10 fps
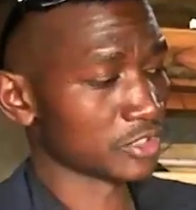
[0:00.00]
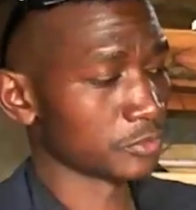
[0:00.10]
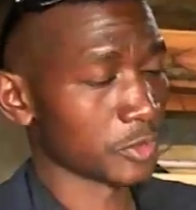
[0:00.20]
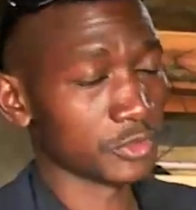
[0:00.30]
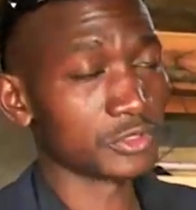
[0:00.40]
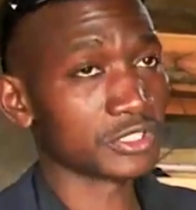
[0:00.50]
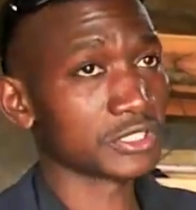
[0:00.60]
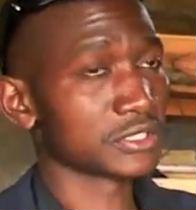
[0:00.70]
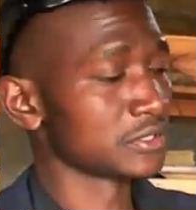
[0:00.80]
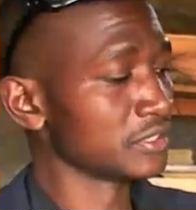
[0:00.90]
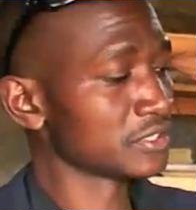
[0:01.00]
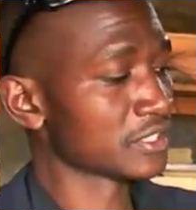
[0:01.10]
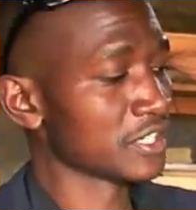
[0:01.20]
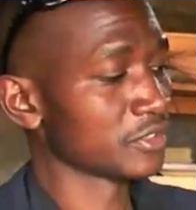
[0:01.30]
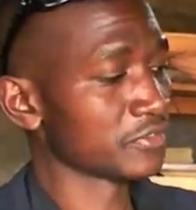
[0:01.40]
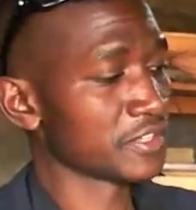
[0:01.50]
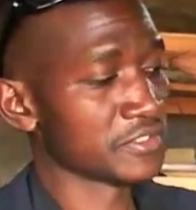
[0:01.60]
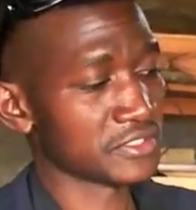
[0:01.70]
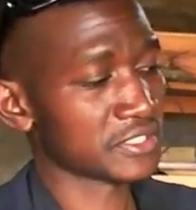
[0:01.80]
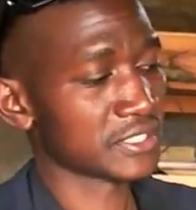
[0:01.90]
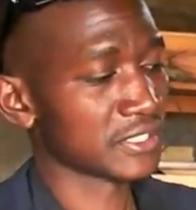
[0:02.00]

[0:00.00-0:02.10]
to produce this kind of things.